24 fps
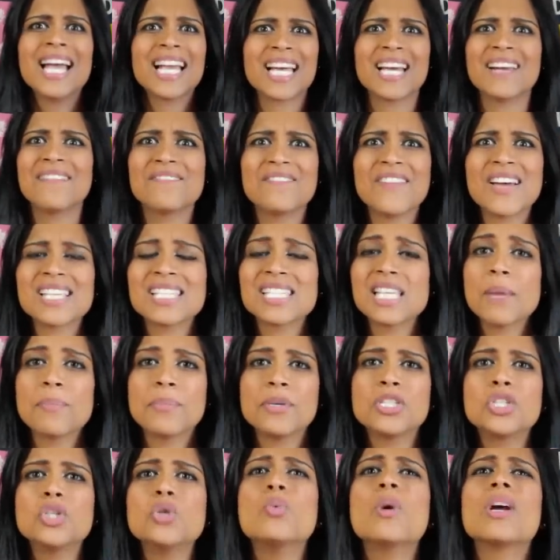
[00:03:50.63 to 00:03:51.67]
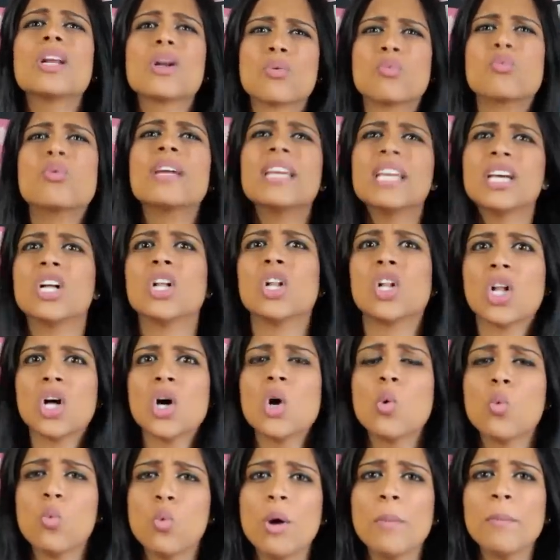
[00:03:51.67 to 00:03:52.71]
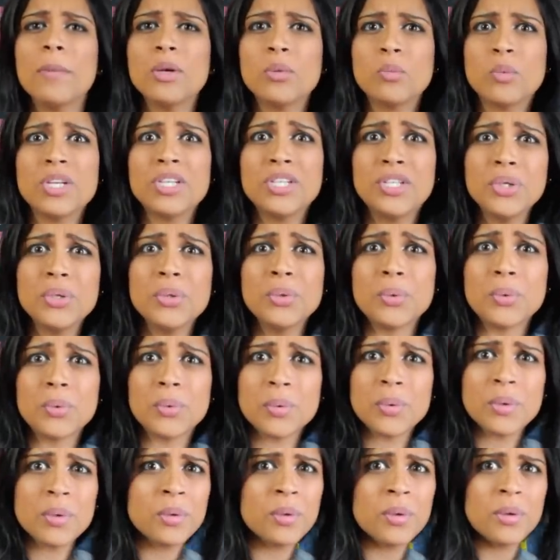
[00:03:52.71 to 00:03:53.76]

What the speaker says: confess up and do what a real woman would do.